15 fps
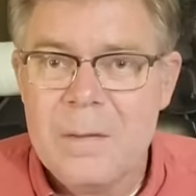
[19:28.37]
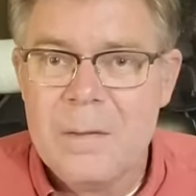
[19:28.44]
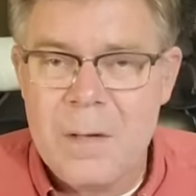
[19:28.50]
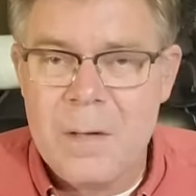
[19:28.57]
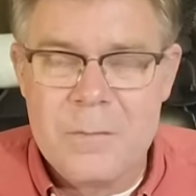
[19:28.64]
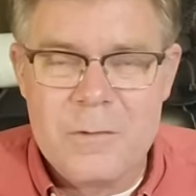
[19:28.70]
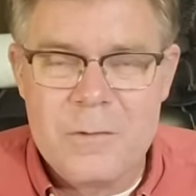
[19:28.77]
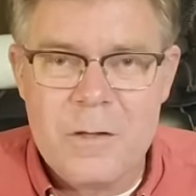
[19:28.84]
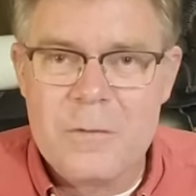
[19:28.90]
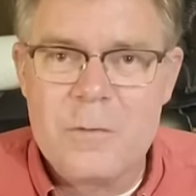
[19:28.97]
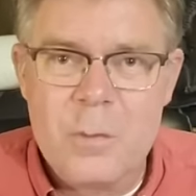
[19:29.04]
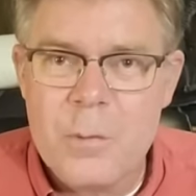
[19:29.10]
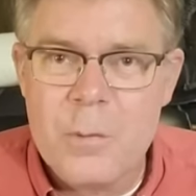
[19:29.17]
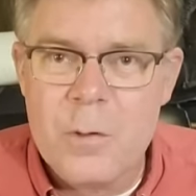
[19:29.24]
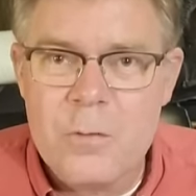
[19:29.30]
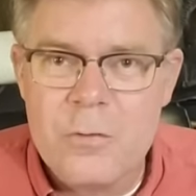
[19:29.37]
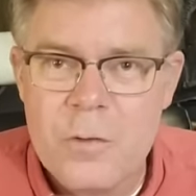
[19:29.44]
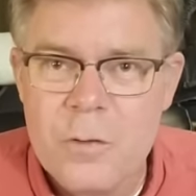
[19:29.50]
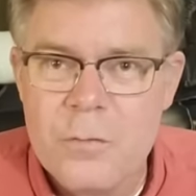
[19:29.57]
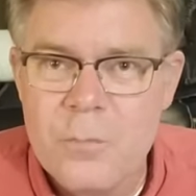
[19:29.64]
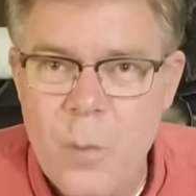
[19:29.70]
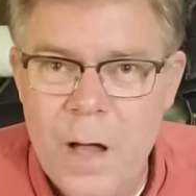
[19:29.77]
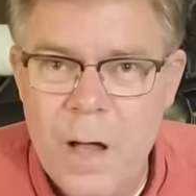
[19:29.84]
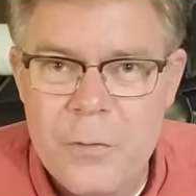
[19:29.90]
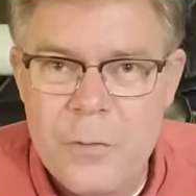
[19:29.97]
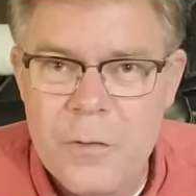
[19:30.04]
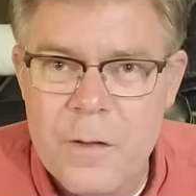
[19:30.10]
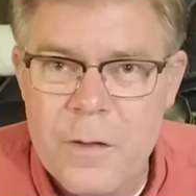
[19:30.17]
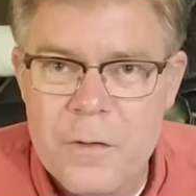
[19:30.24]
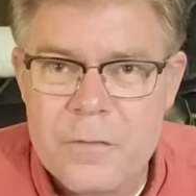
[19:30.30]
We have distribution of
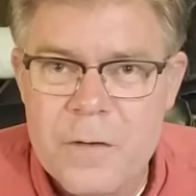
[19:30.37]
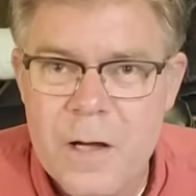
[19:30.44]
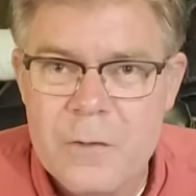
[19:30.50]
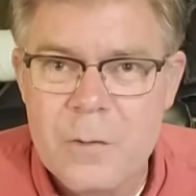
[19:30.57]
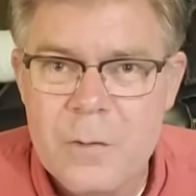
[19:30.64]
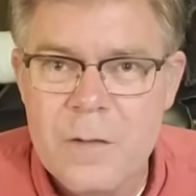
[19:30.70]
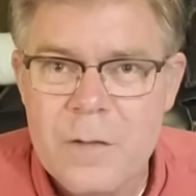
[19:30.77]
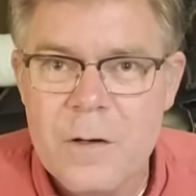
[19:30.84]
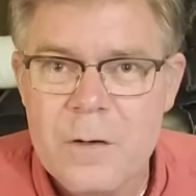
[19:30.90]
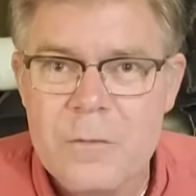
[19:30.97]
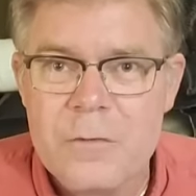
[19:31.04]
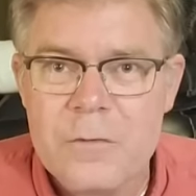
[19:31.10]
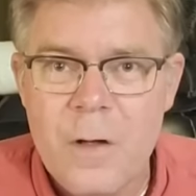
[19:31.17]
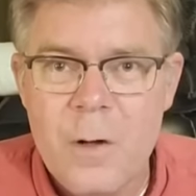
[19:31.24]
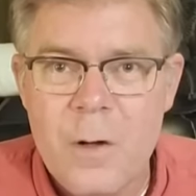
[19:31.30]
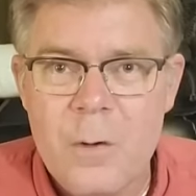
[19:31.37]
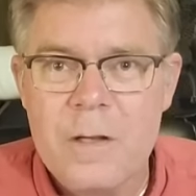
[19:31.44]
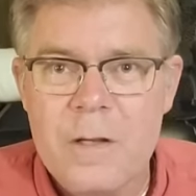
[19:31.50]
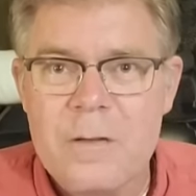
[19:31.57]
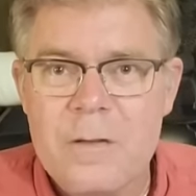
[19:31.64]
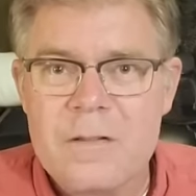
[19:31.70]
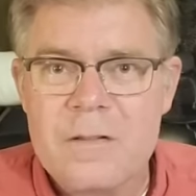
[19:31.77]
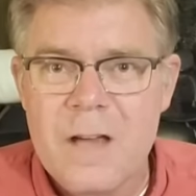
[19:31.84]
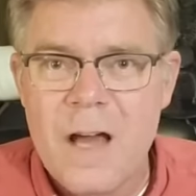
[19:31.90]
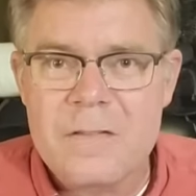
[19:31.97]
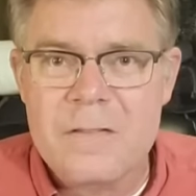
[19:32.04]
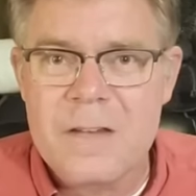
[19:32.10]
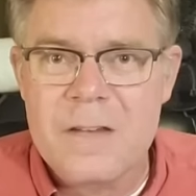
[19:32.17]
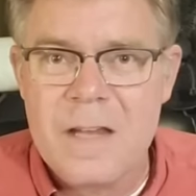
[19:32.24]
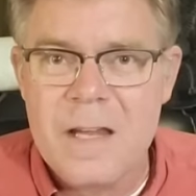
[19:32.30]
wealth in this country that is so
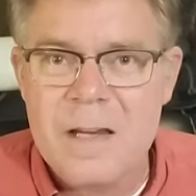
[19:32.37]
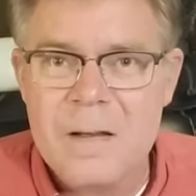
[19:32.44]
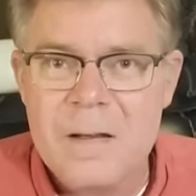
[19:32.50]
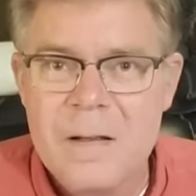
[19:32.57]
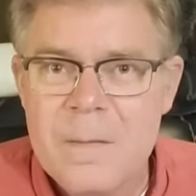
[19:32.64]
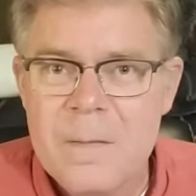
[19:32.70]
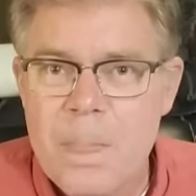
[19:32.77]
disgusting.